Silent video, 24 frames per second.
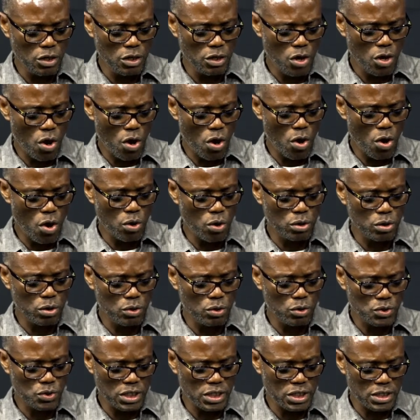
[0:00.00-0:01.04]
all those
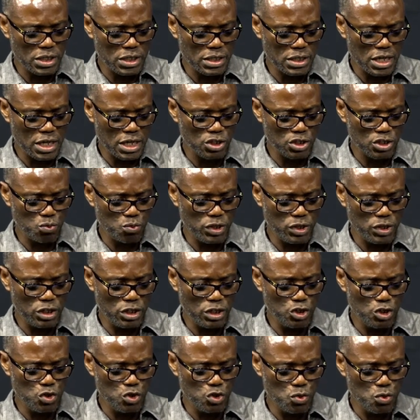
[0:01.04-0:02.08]
things that we
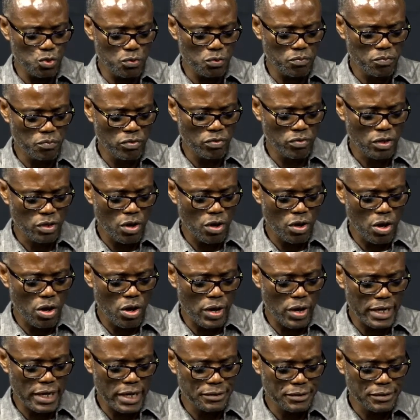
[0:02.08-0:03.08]
do. All right.